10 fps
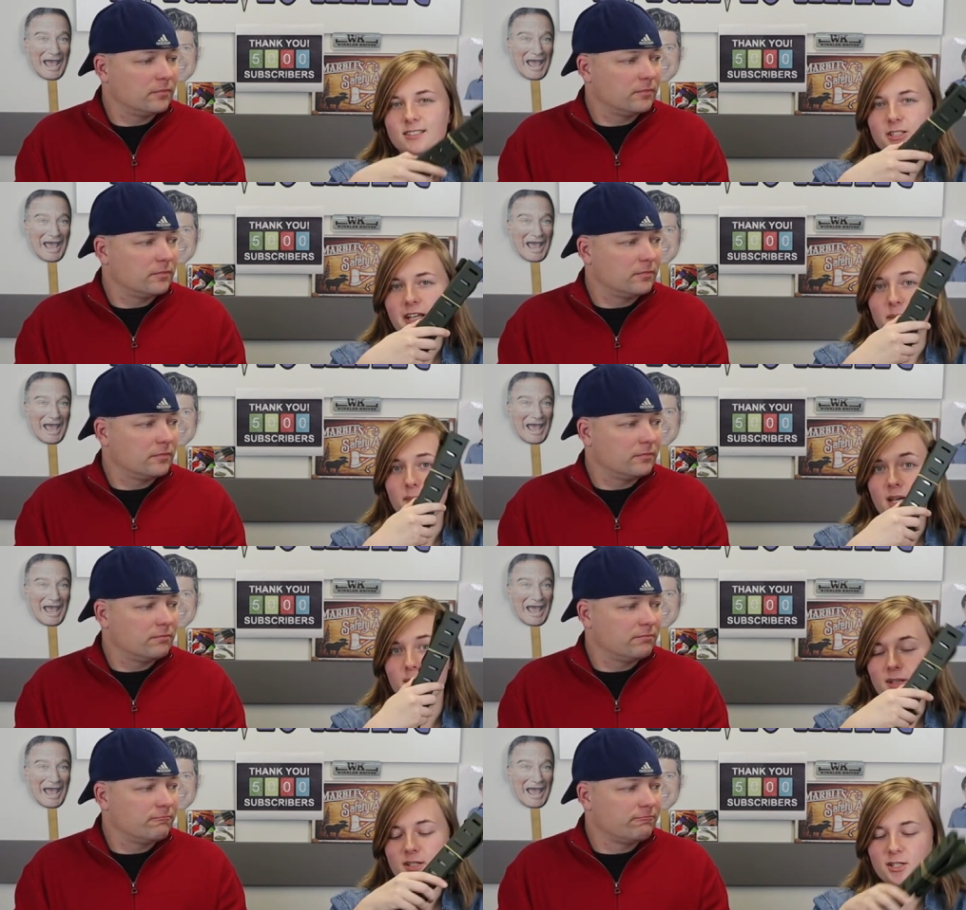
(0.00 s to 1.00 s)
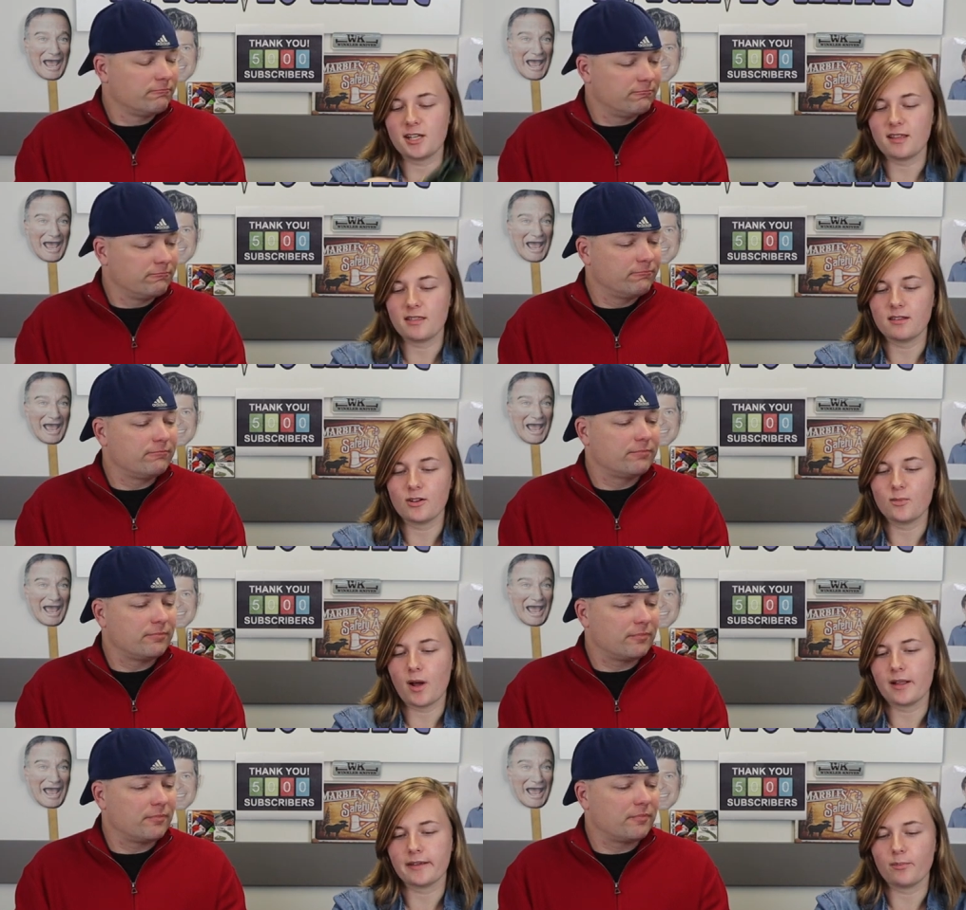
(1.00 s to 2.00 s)
Speaker 1: Giant Mamba sheath, you know,
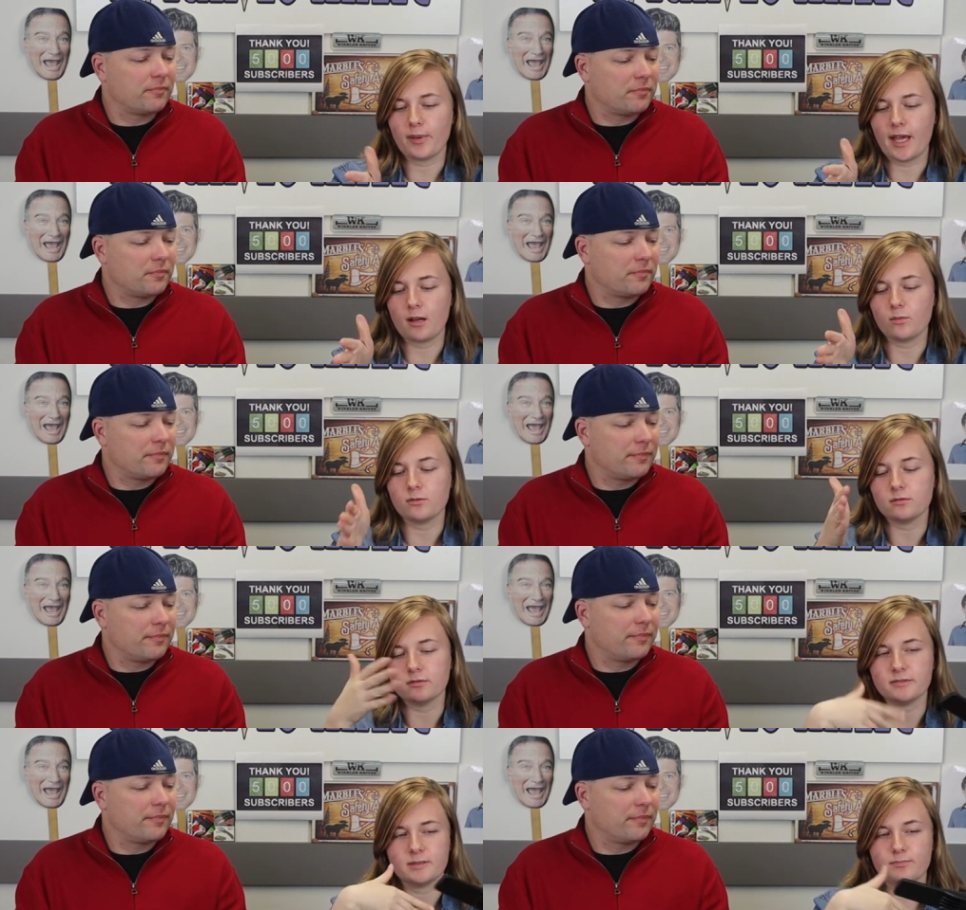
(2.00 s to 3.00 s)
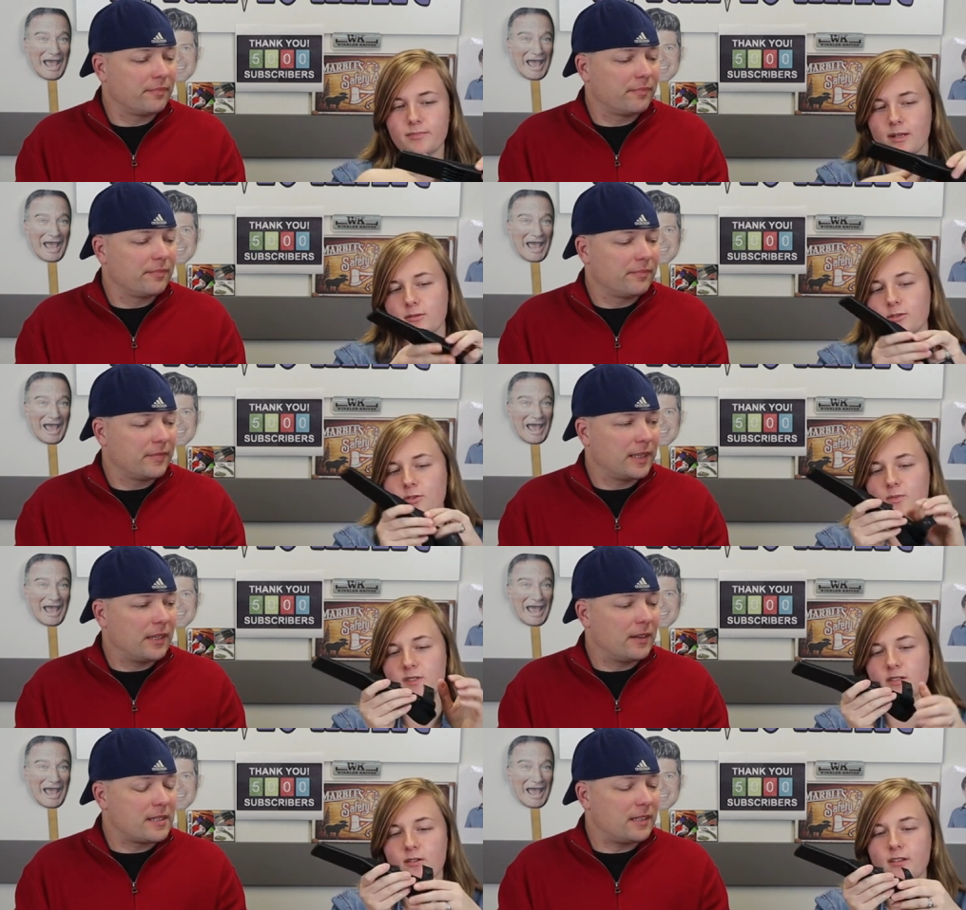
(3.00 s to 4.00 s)
MOLLE compatible and belt loops.
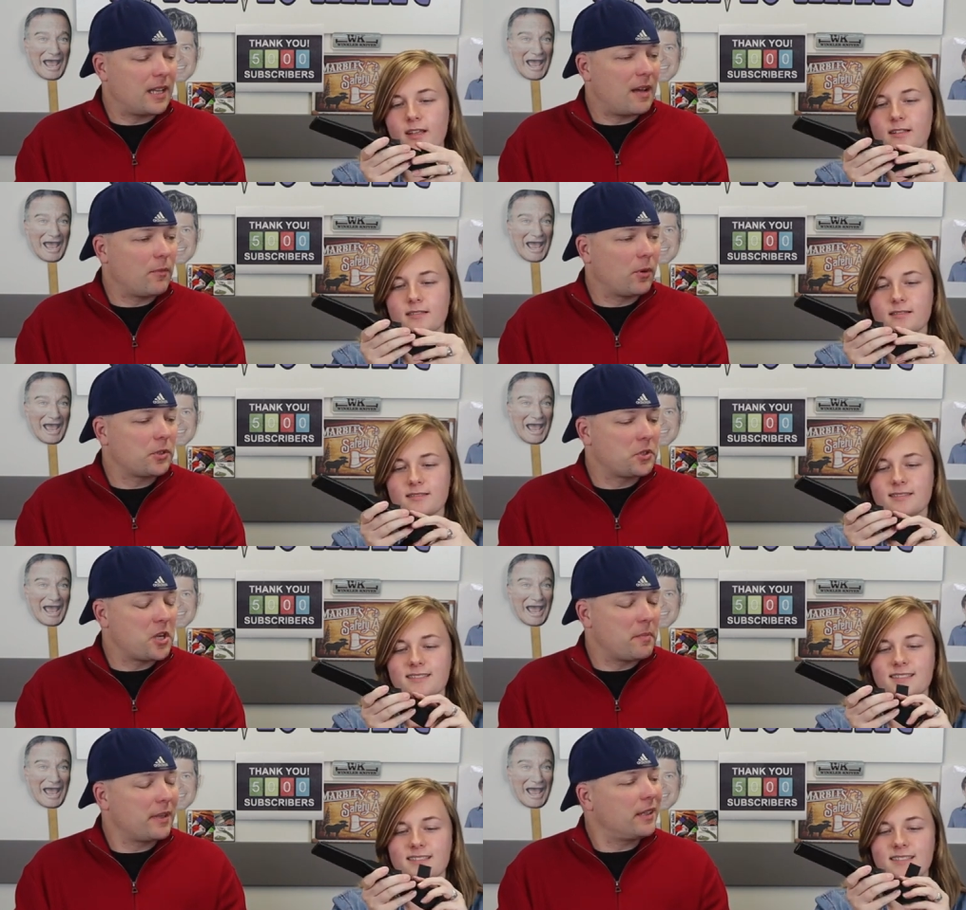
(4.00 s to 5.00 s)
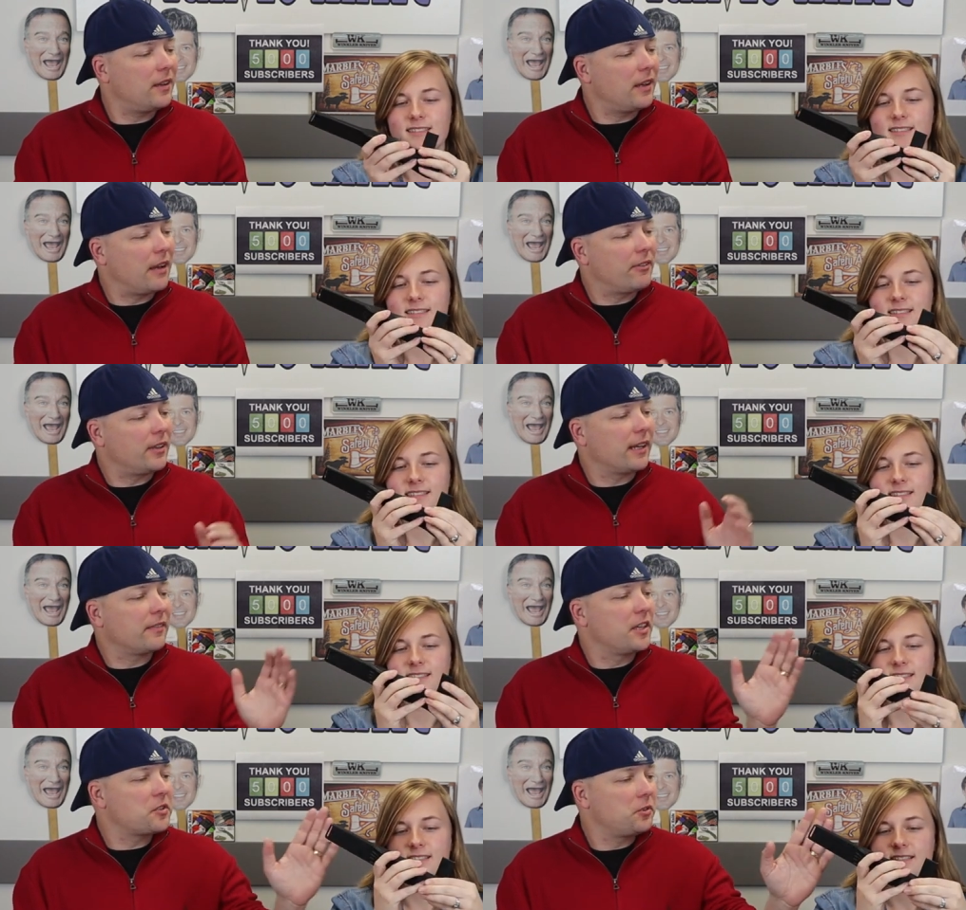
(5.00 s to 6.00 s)
Speaker 2: There is a lot more to it, but you know, I feel like
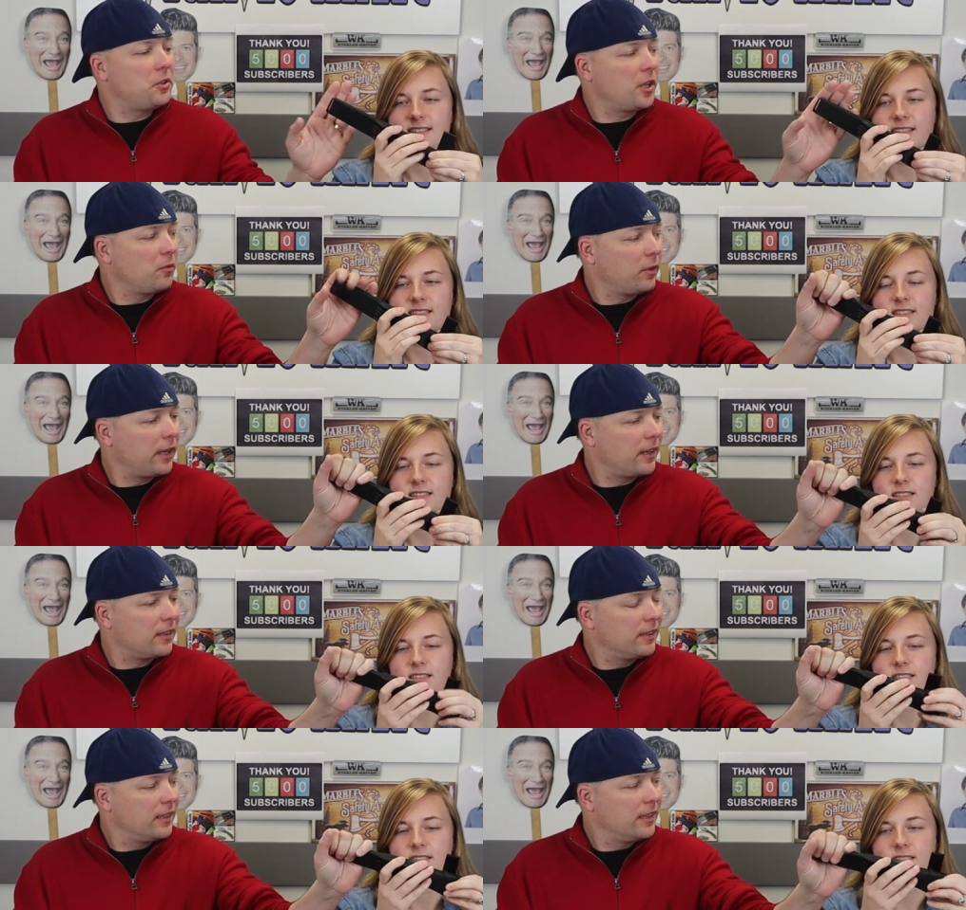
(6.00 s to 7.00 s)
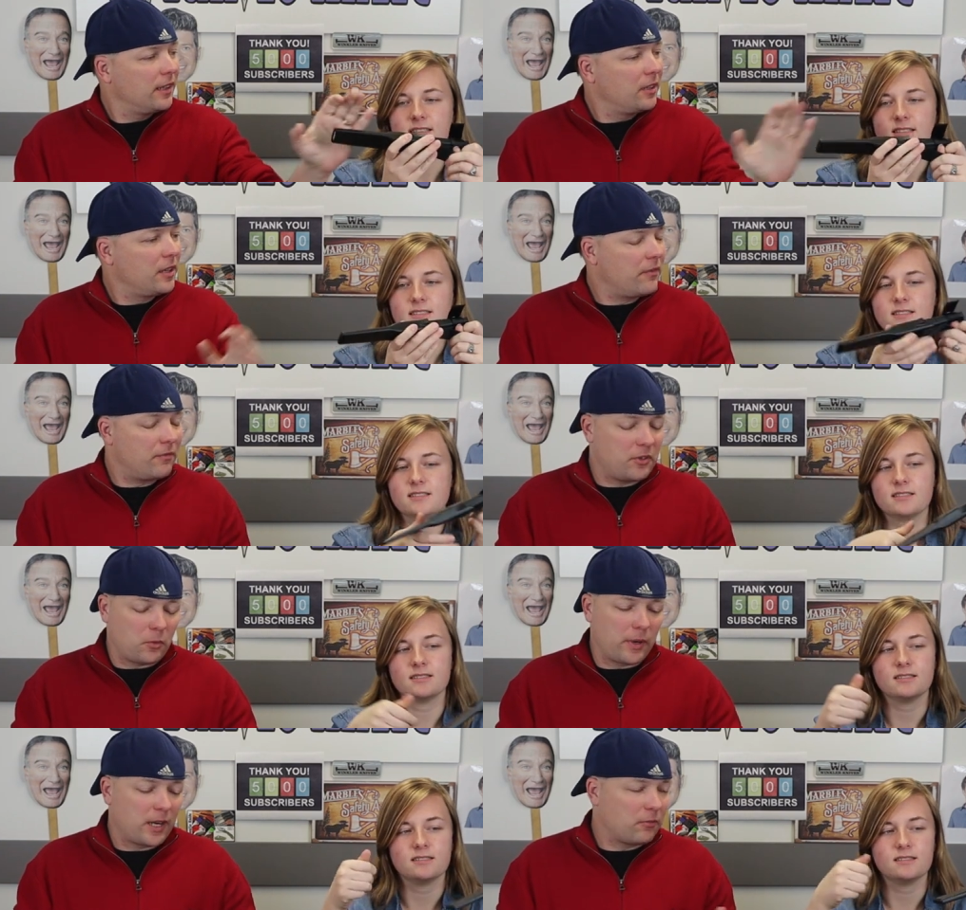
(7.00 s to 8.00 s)
this one you can wear if
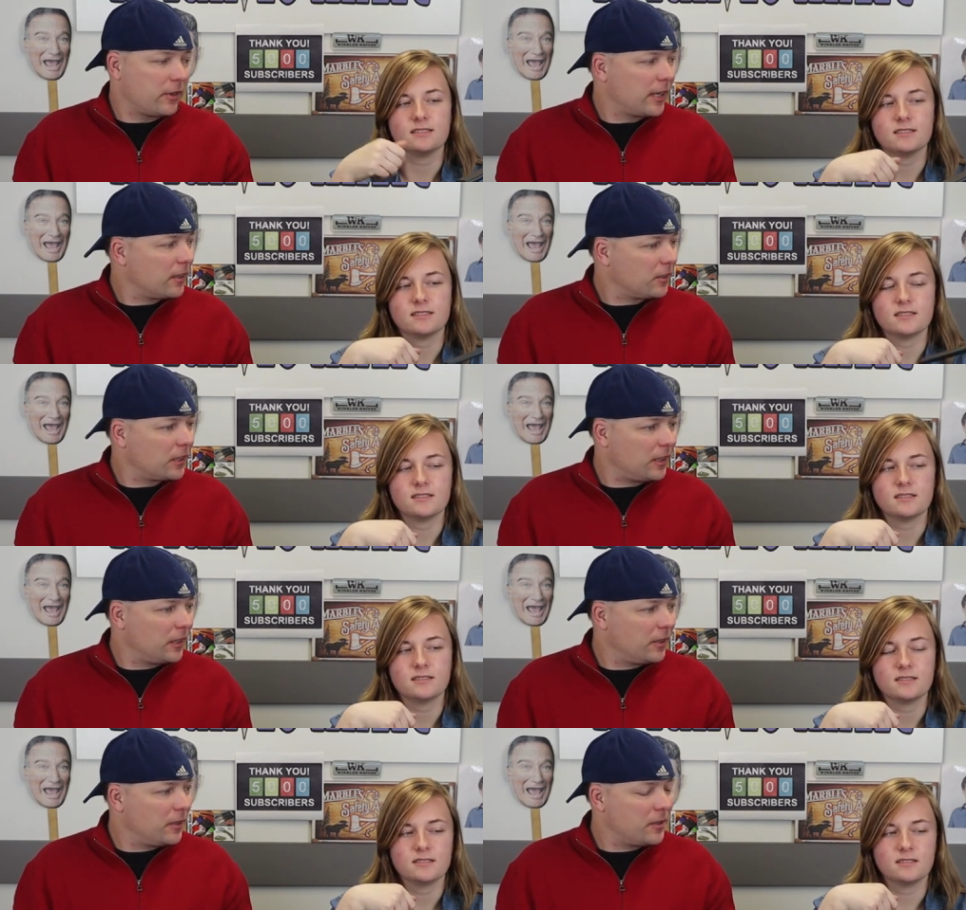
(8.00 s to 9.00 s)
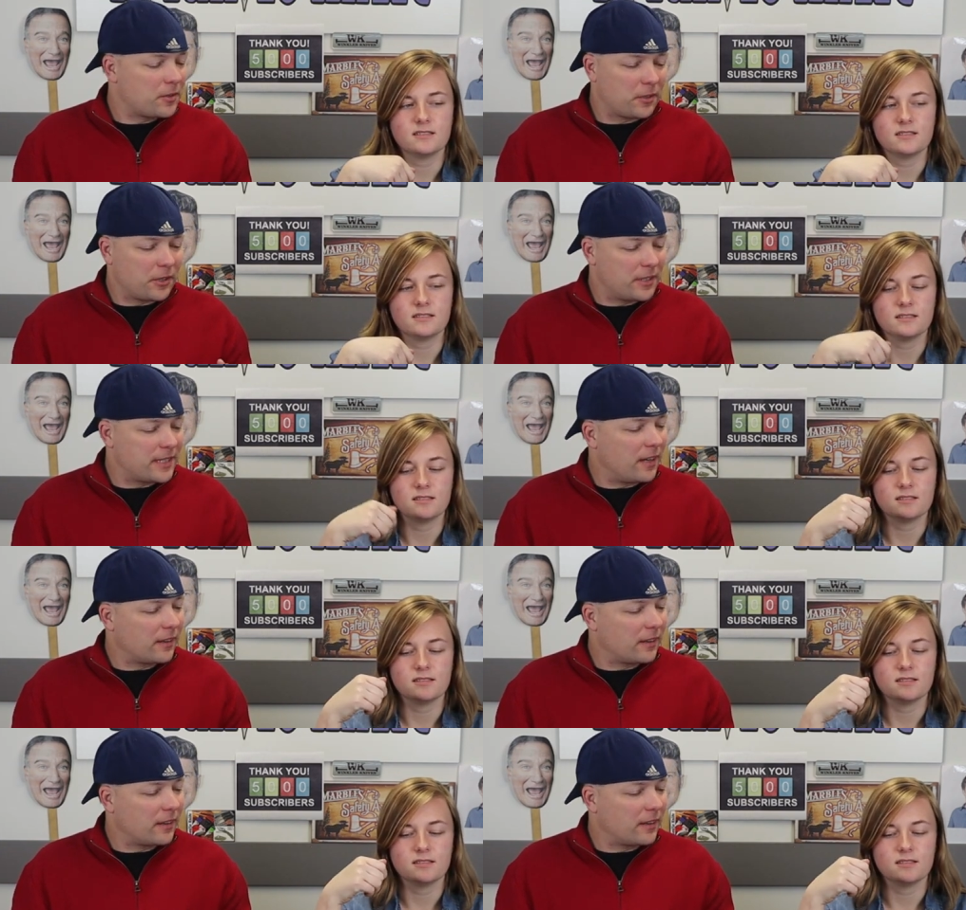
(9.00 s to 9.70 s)
you're wearing regular clothes or you're just